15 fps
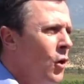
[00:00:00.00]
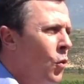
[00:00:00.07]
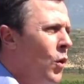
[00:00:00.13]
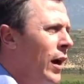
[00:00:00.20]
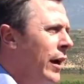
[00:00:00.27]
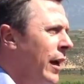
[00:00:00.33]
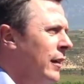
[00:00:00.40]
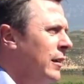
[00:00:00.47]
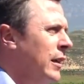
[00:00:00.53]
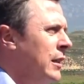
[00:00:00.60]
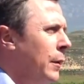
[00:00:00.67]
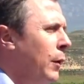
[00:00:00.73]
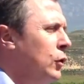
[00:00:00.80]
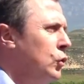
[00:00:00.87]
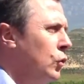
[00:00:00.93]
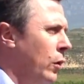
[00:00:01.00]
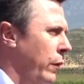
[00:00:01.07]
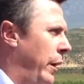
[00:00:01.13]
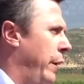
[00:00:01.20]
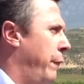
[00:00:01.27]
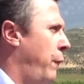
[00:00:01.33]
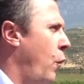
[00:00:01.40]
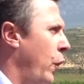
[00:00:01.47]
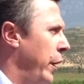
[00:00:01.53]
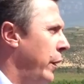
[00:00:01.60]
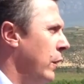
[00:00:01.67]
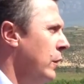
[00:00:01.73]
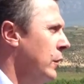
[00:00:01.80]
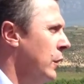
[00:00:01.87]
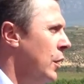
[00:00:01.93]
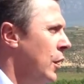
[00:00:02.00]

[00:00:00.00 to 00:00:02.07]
1 hectare is about 4 acres.